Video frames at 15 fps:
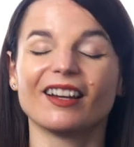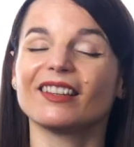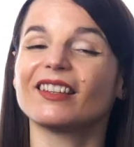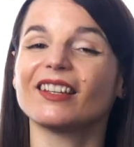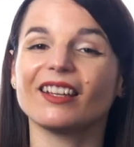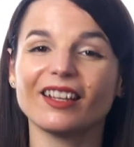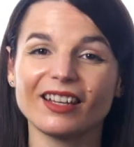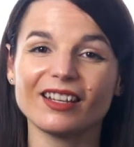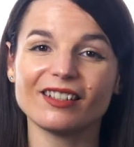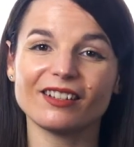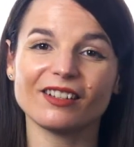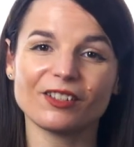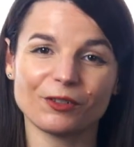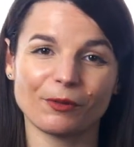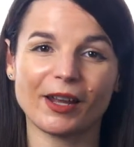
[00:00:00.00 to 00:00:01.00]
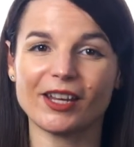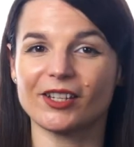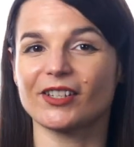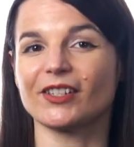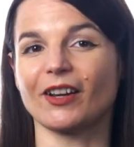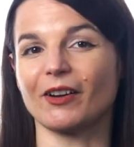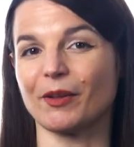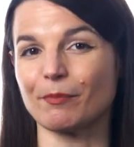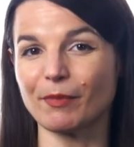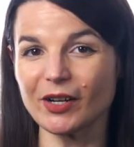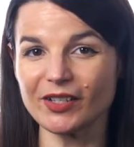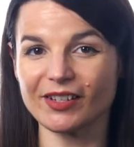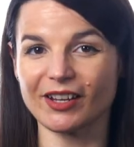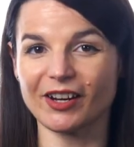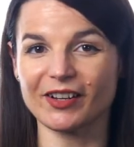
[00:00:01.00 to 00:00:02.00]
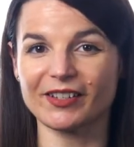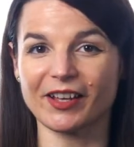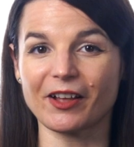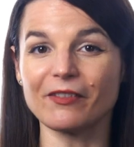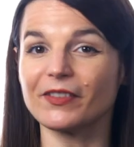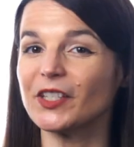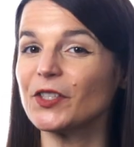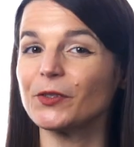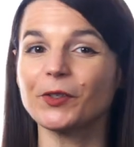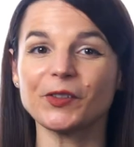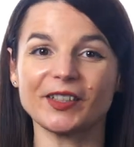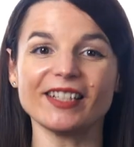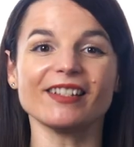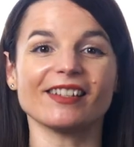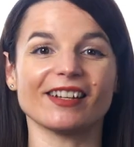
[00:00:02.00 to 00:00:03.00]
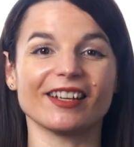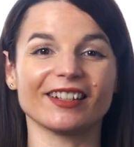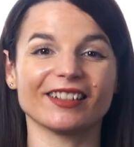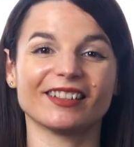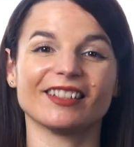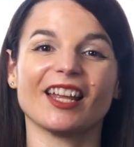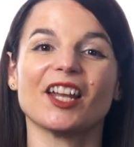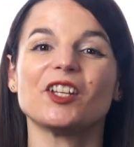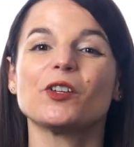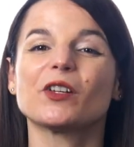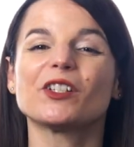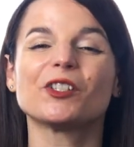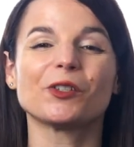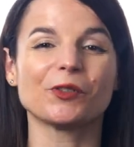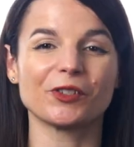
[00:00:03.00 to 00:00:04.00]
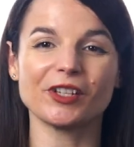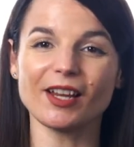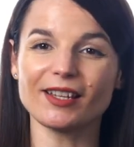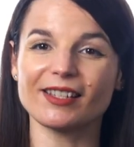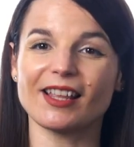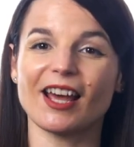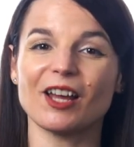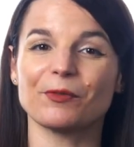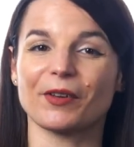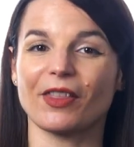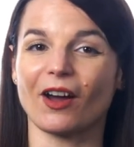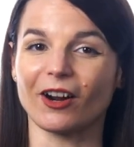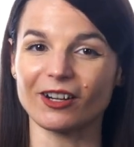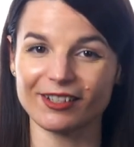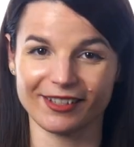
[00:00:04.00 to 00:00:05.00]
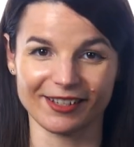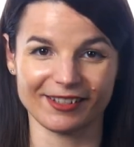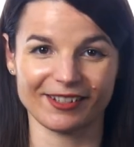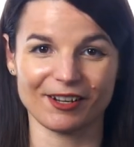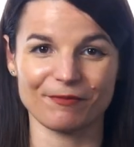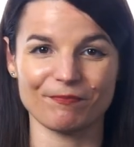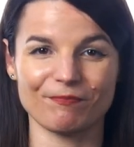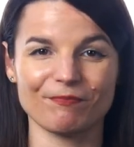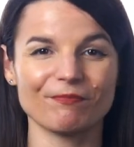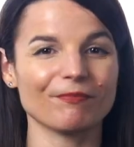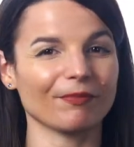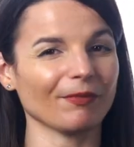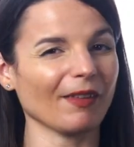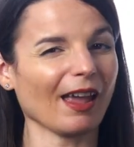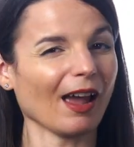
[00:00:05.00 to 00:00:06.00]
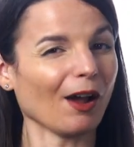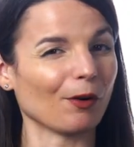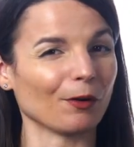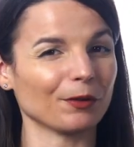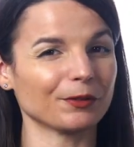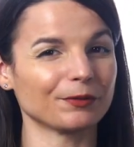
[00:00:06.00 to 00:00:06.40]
The easiest way to start immersing yourself is through listening, and you can do just that with our system. How?